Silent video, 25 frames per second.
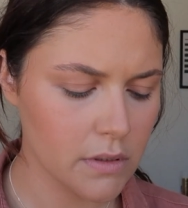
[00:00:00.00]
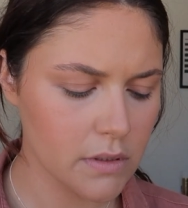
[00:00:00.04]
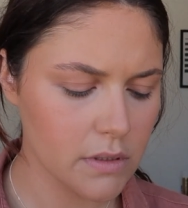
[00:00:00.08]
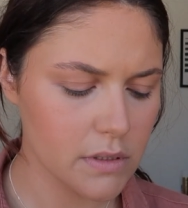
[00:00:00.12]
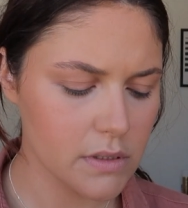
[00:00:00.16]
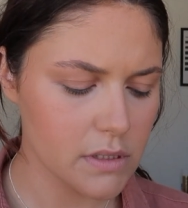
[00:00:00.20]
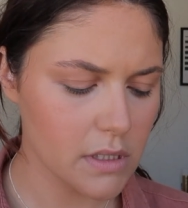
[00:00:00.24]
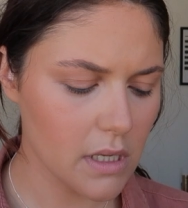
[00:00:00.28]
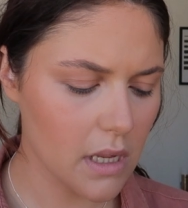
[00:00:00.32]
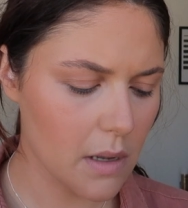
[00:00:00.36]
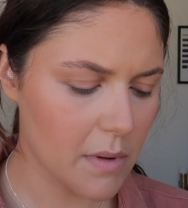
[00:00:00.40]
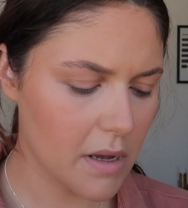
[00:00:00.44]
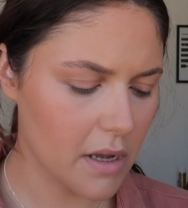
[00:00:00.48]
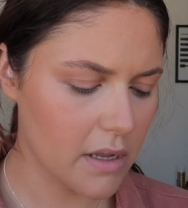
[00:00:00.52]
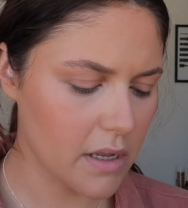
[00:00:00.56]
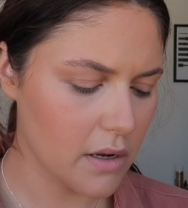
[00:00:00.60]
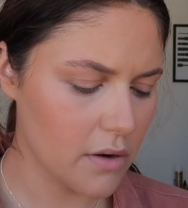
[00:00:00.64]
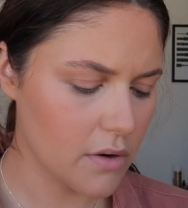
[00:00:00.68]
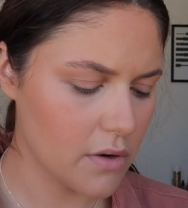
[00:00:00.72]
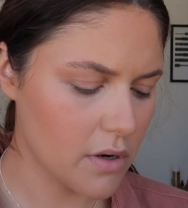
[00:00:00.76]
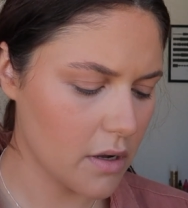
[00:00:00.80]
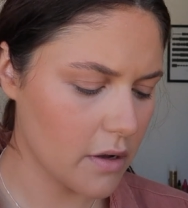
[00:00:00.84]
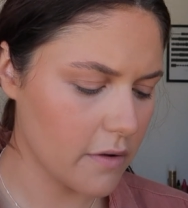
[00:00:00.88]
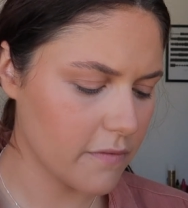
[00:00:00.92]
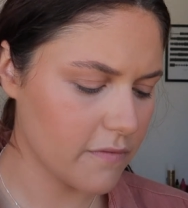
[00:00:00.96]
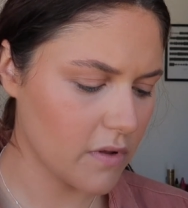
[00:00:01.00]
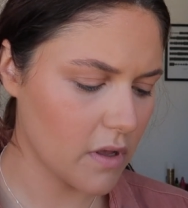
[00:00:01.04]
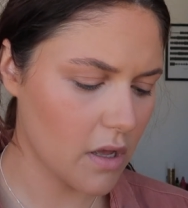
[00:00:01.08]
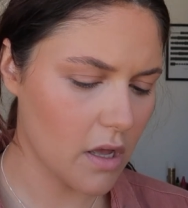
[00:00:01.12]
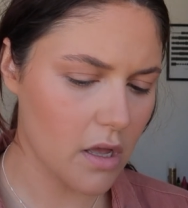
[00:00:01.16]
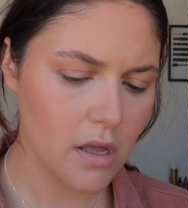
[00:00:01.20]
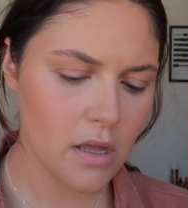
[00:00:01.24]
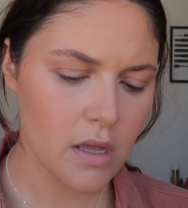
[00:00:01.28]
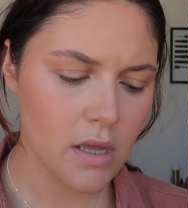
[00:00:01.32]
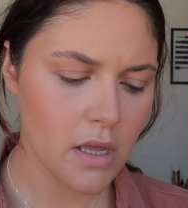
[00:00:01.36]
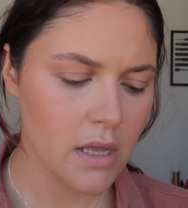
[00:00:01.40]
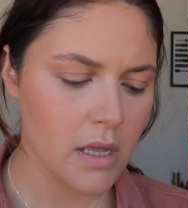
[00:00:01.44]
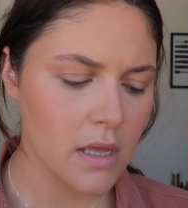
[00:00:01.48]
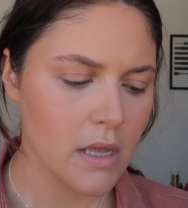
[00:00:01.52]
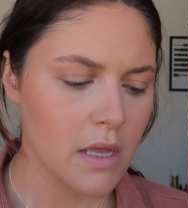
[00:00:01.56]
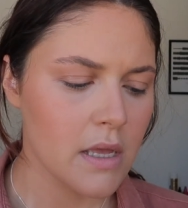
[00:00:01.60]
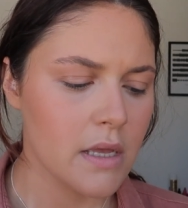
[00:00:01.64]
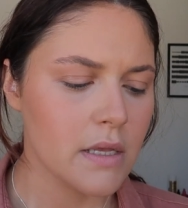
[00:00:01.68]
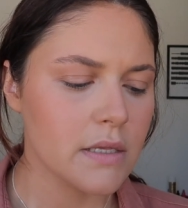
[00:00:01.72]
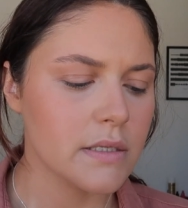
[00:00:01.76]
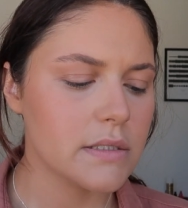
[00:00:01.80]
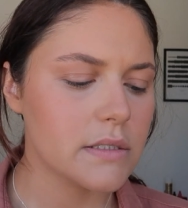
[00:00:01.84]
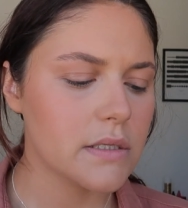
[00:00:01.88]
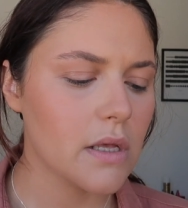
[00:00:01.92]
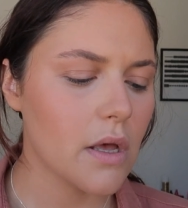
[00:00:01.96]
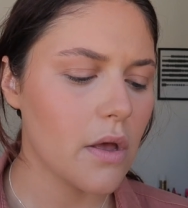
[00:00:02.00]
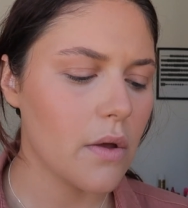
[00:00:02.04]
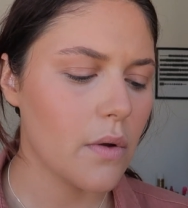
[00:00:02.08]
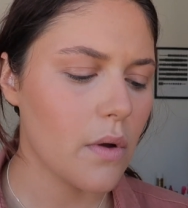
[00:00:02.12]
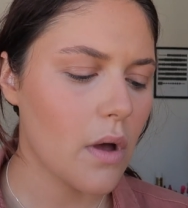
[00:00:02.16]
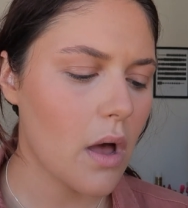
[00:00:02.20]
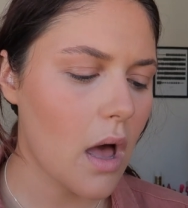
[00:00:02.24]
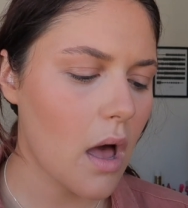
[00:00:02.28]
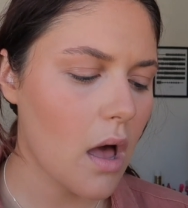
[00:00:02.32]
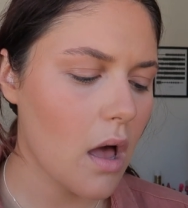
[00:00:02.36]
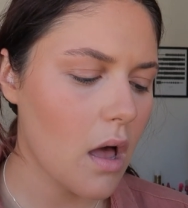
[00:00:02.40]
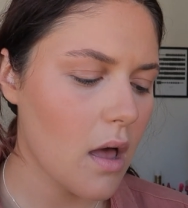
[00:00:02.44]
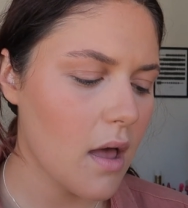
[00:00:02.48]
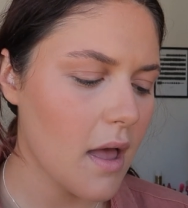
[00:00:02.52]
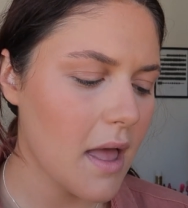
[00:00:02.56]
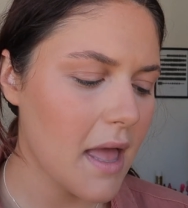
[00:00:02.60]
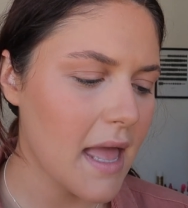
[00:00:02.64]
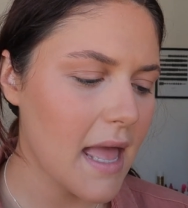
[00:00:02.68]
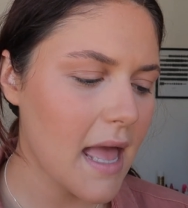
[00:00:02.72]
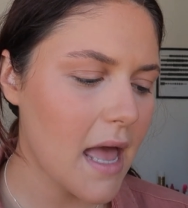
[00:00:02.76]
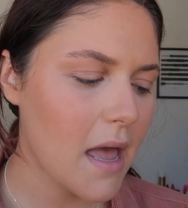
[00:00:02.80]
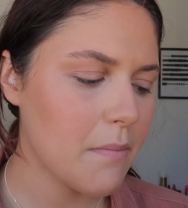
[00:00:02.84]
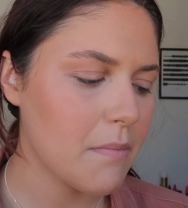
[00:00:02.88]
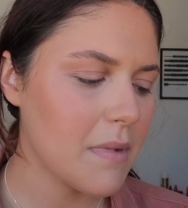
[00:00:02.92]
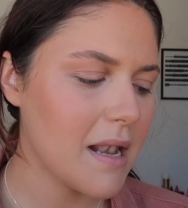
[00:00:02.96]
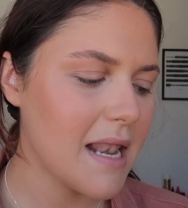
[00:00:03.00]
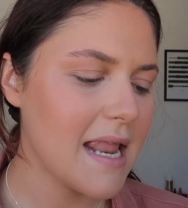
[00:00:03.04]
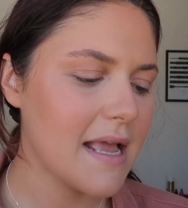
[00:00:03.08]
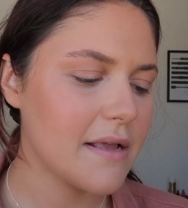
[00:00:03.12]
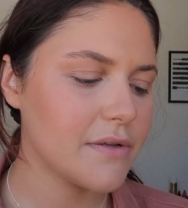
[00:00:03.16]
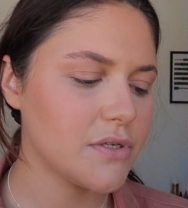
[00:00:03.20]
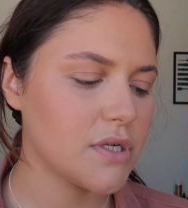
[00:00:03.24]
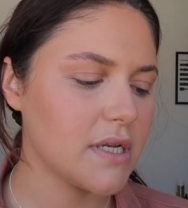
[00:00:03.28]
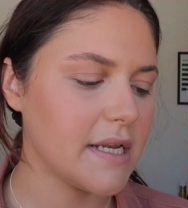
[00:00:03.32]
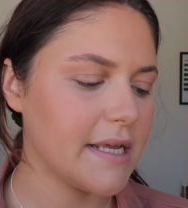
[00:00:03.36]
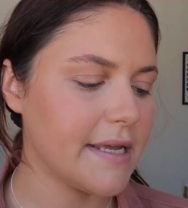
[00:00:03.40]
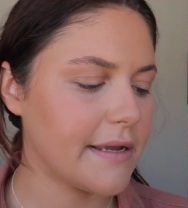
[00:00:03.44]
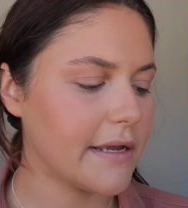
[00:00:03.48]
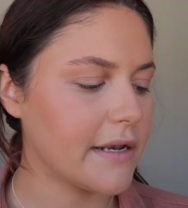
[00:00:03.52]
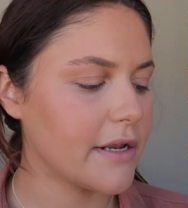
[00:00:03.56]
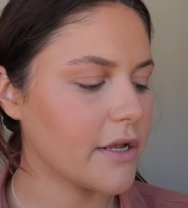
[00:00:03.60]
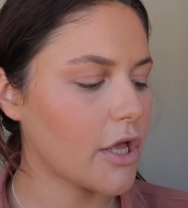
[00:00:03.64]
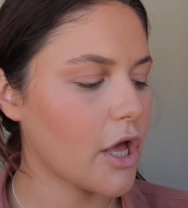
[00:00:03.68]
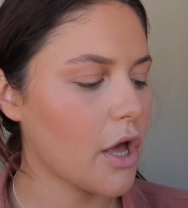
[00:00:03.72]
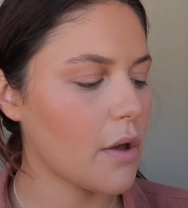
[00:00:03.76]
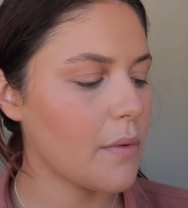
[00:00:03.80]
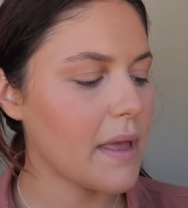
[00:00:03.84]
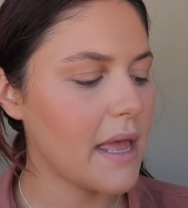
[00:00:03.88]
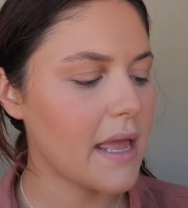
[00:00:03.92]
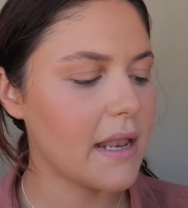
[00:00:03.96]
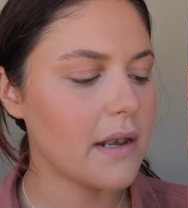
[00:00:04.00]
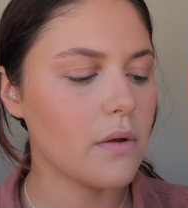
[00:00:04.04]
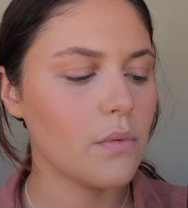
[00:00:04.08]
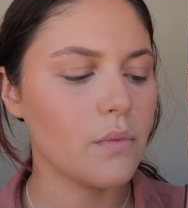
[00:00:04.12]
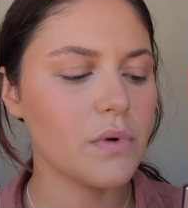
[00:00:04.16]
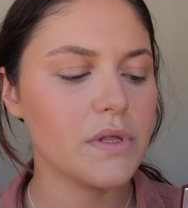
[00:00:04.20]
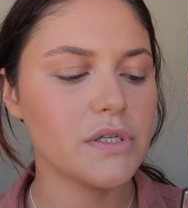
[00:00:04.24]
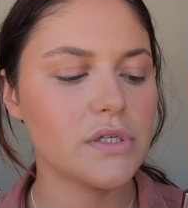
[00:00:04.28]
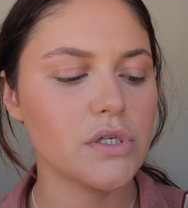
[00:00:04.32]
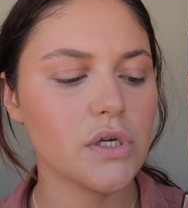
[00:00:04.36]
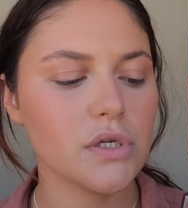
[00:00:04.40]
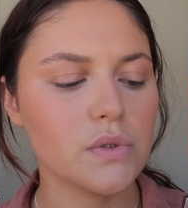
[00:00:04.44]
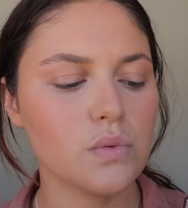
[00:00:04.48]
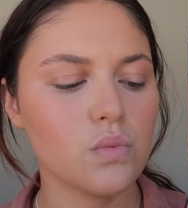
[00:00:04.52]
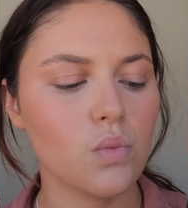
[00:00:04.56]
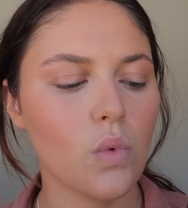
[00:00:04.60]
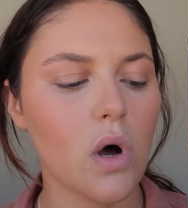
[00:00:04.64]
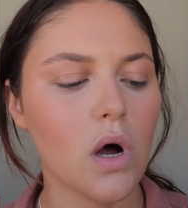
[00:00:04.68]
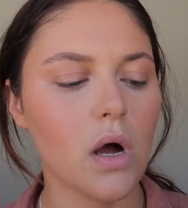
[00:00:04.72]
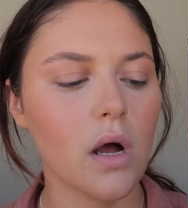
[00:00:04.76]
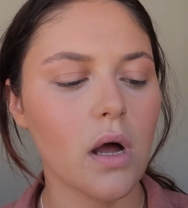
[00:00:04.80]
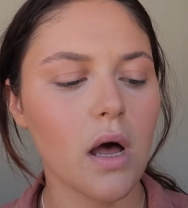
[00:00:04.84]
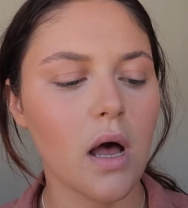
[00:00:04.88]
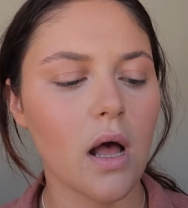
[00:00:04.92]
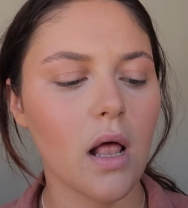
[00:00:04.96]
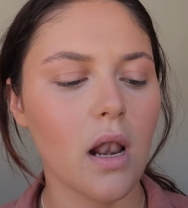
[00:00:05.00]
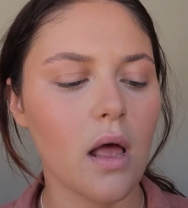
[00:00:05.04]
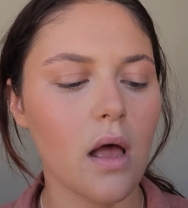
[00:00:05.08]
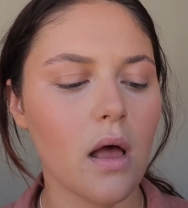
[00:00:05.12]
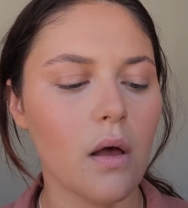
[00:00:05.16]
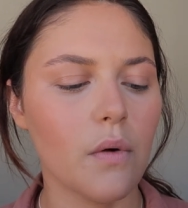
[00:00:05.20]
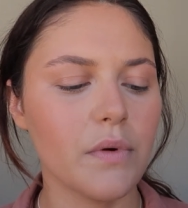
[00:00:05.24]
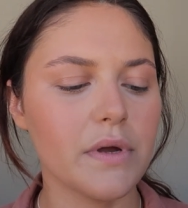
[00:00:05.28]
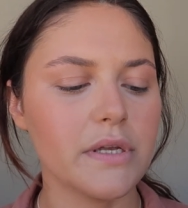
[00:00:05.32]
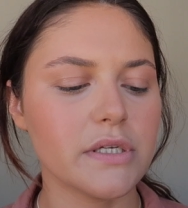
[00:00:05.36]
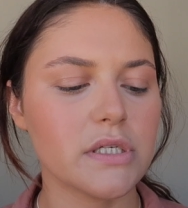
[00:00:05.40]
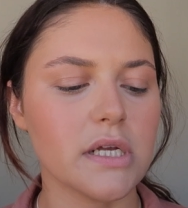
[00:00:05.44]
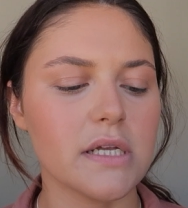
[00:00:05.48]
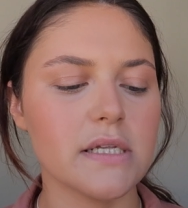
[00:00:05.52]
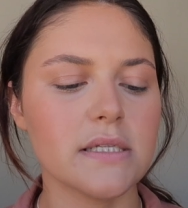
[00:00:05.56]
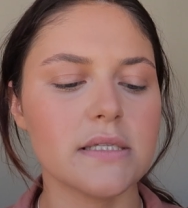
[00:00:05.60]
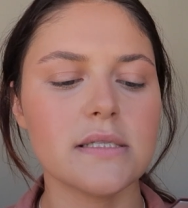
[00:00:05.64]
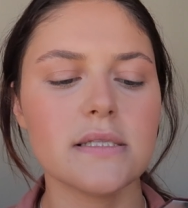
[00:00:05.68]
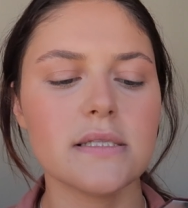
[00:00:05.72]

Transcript: So yeah, about a year and a half ago. So I am literally gonna go in with just one color, which is